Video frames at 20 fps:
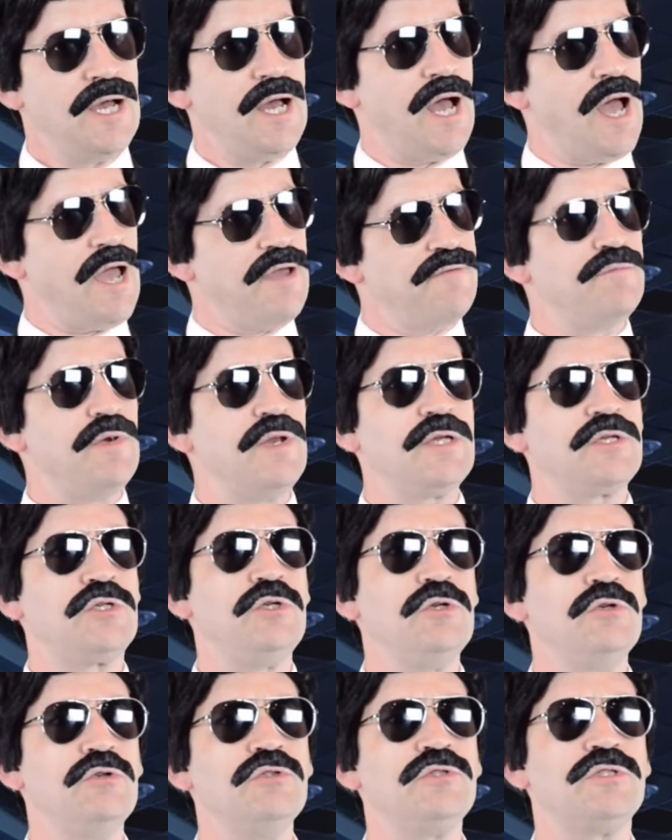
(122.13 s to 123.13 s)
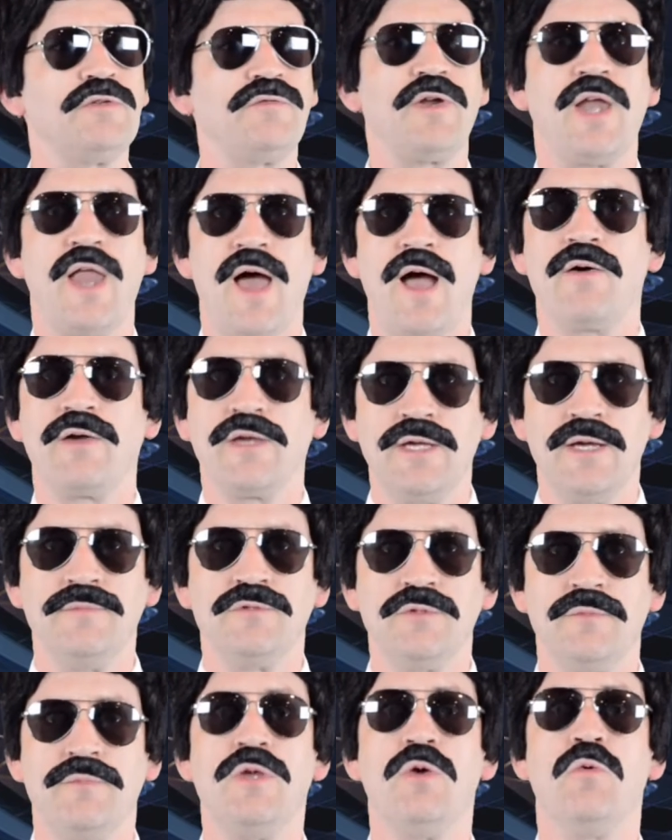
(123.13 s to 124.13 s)
I've been accused of allowing
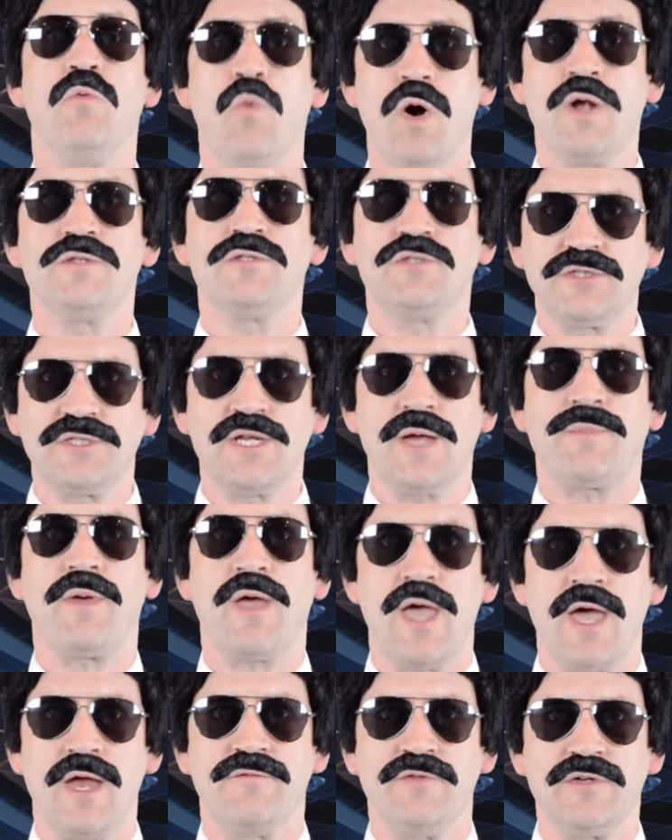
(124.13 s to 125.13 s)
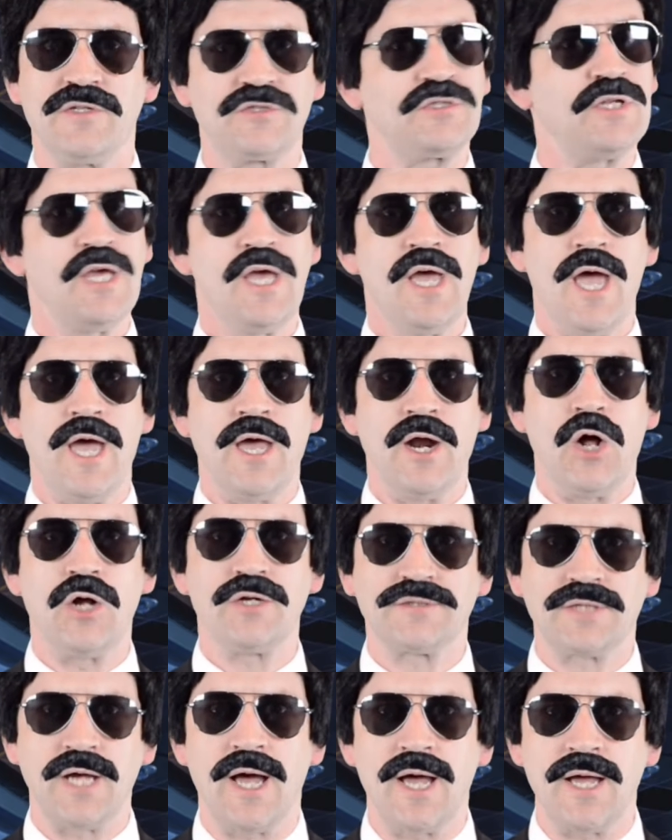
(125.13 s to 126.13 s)
him to be one step ahead of us at
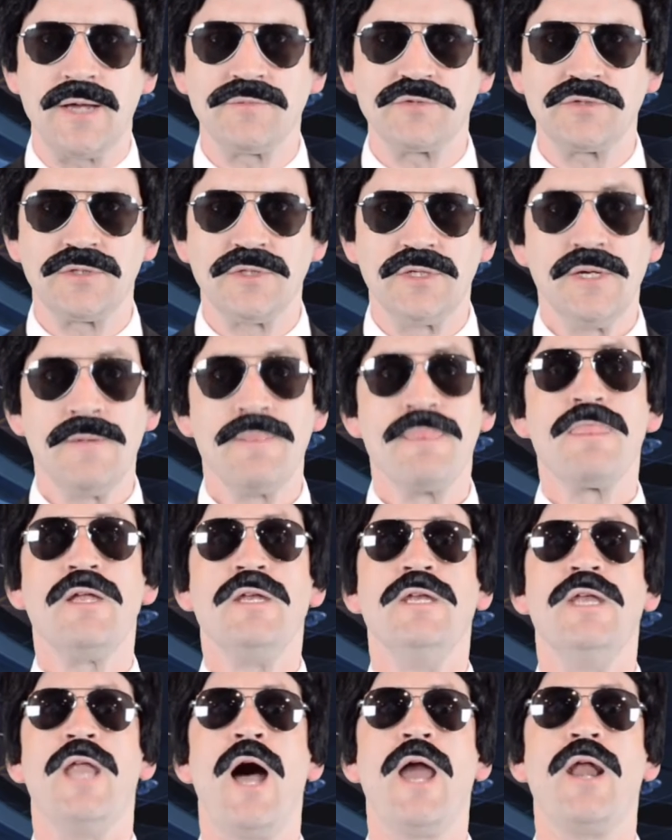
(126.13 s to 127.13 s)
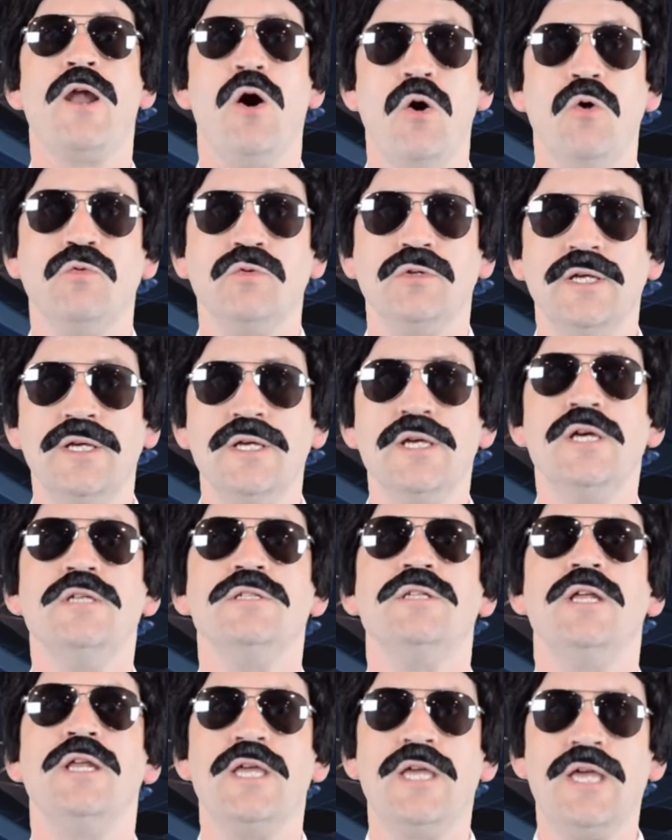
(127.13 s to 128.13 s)
all times. Not only
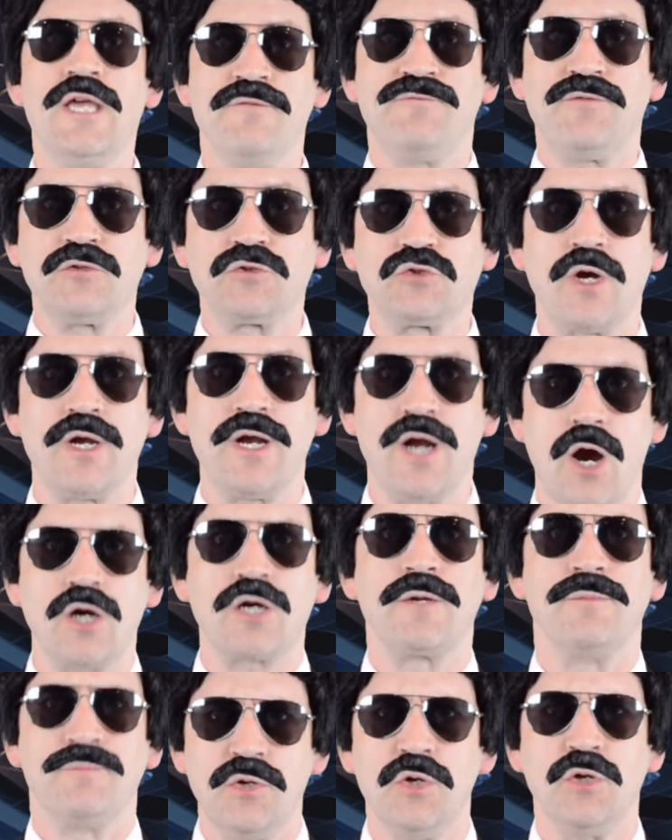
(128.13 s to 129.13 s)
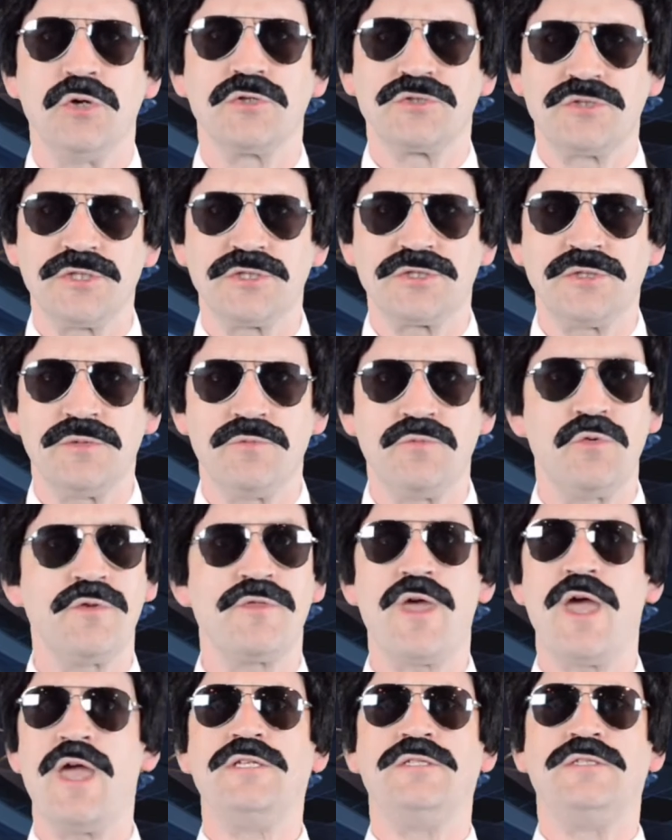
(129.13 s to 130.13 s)
did he infiltrate our computer system
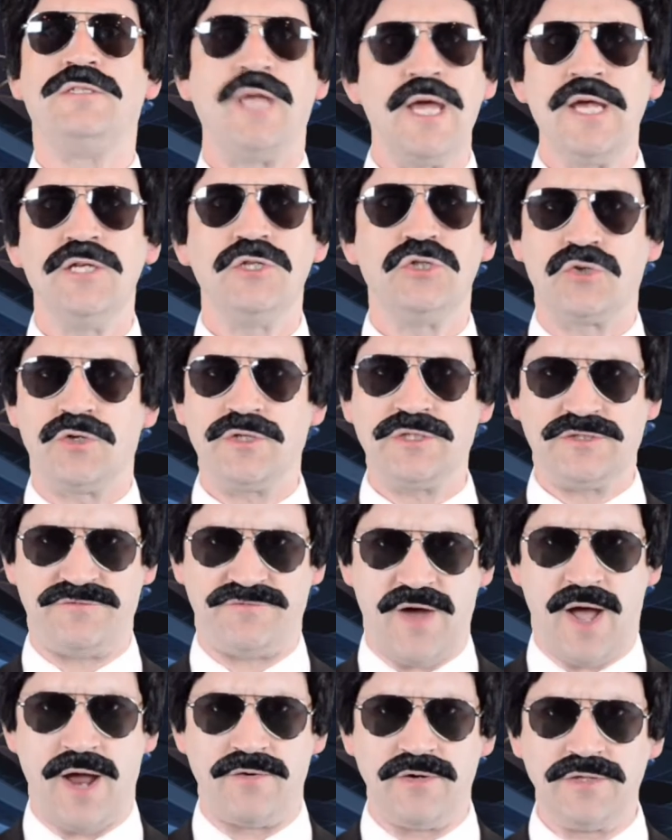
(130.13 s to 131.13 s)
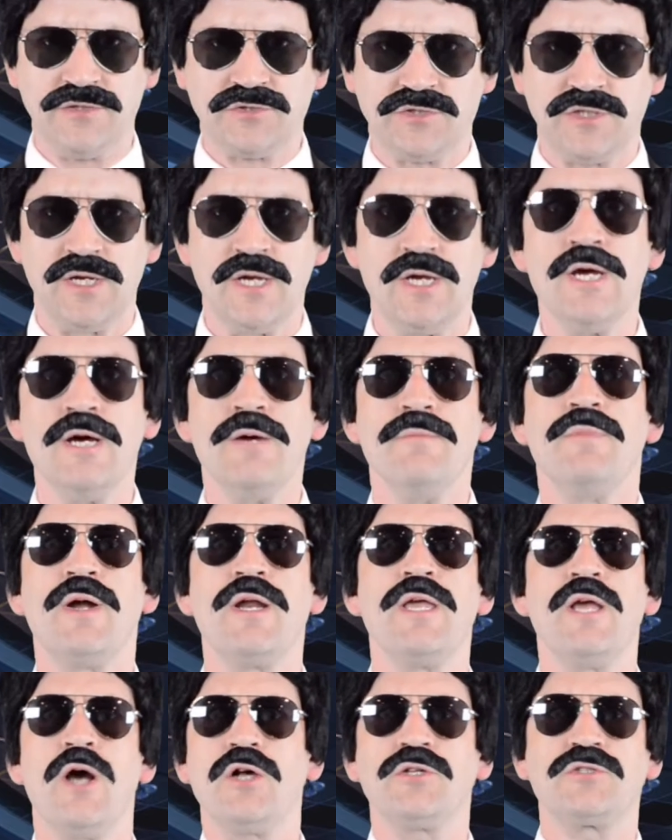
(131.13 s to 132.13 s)
with a dangerous virus,
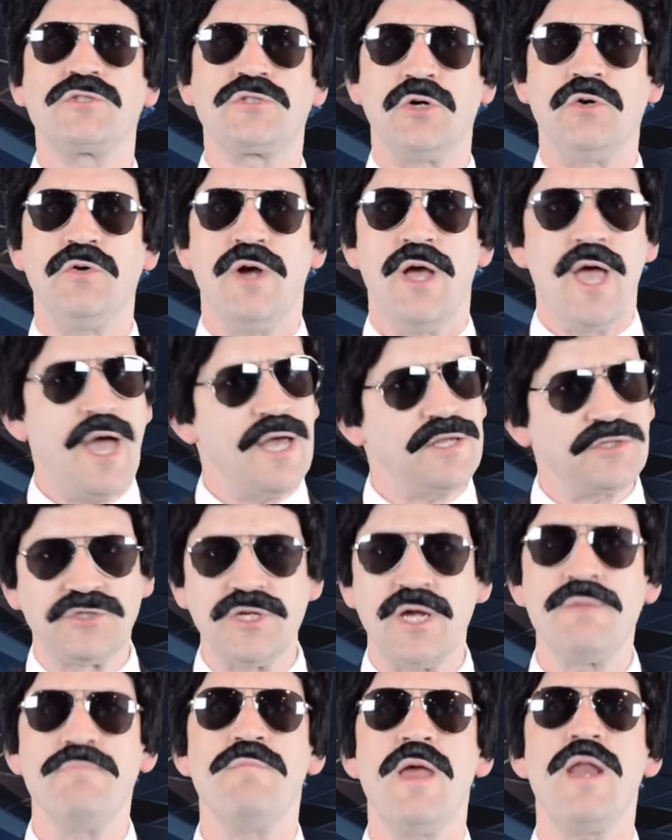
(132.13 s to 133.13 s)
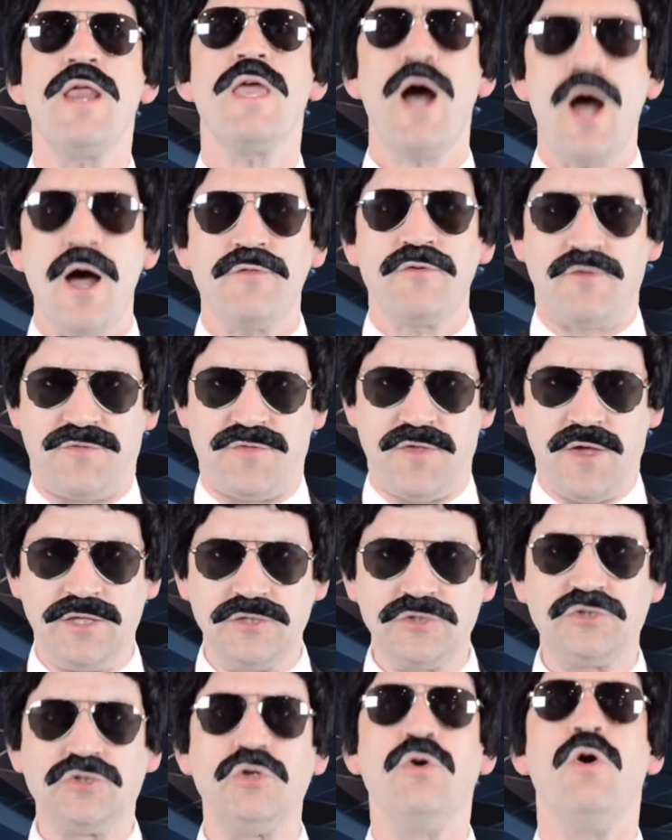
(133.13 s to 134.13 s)
but he also has done many other
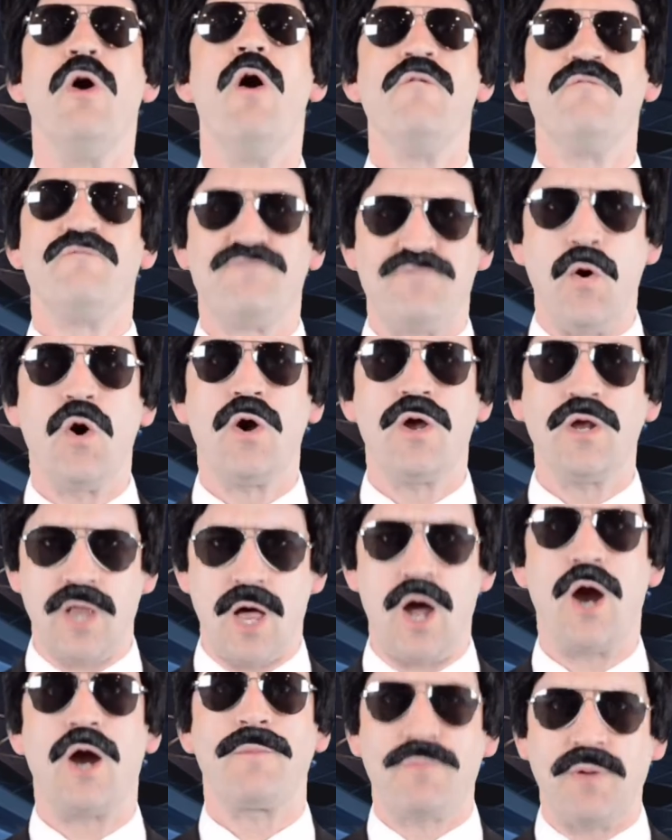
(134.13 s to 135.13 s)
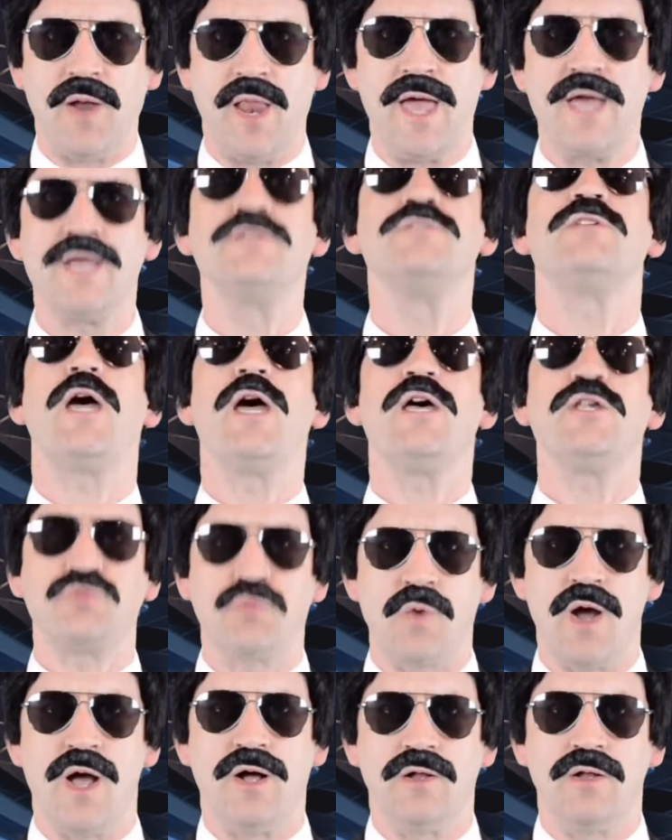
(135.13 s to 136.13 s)
things to foil our plans as
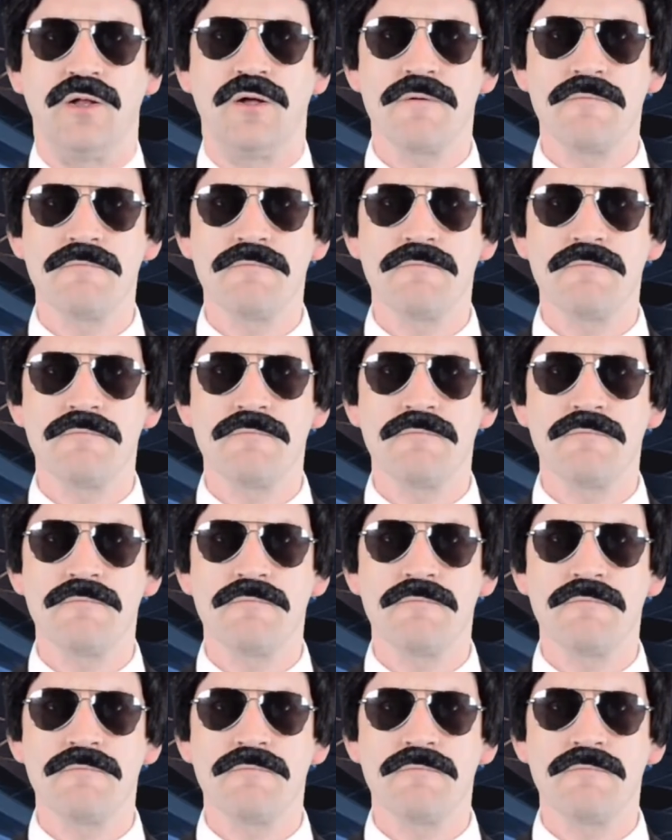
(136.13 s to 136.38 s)
well.